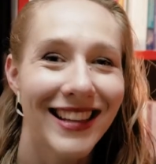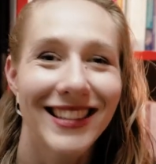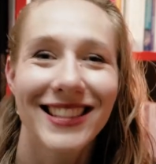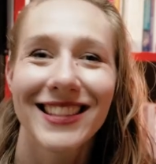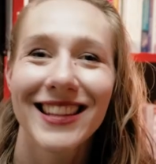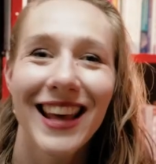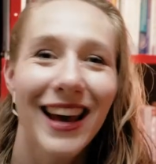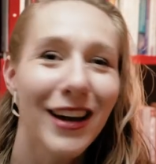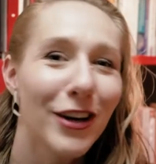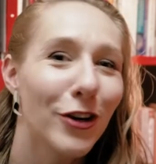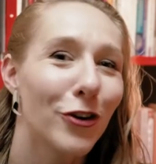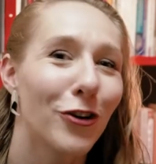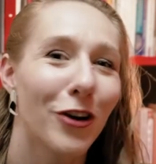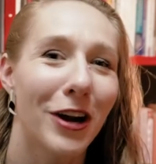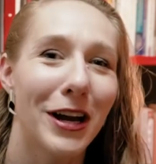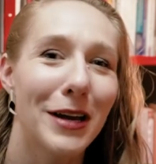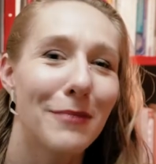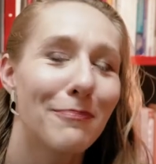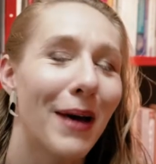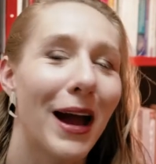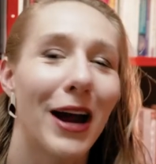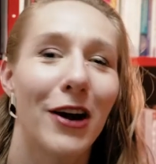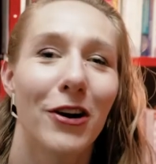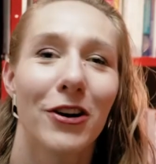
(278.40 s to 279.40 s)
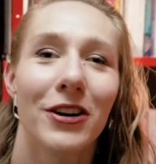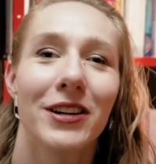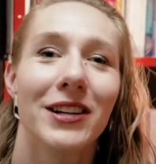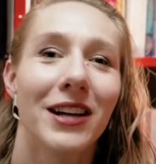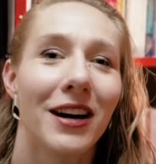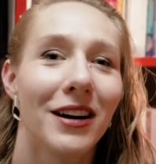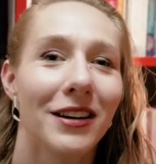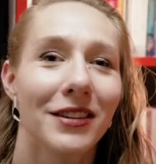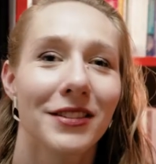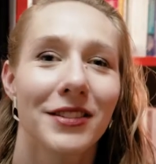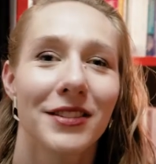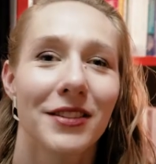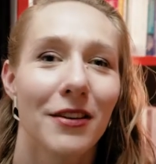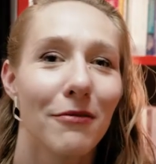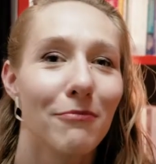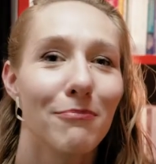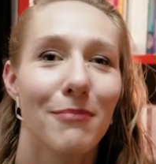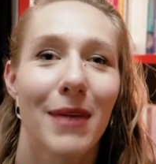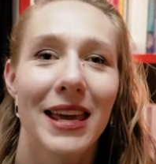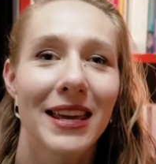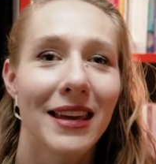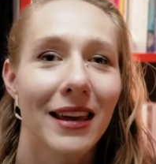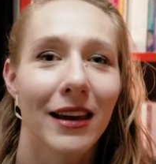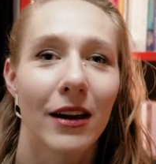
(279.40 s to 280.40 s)
It's that great paradox of
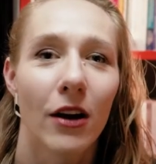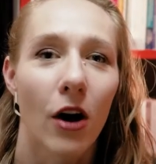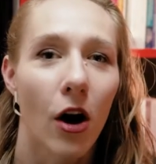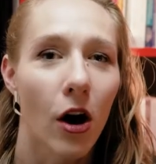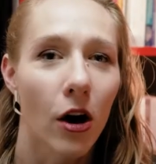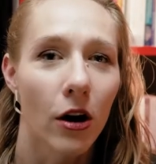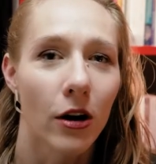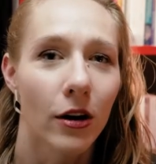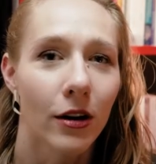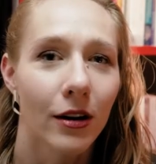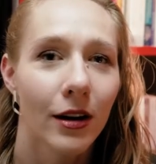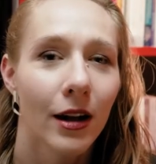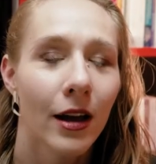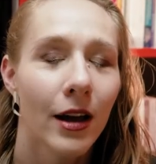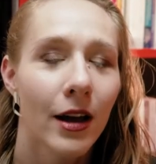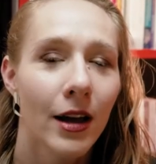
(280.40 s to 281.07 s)
making art.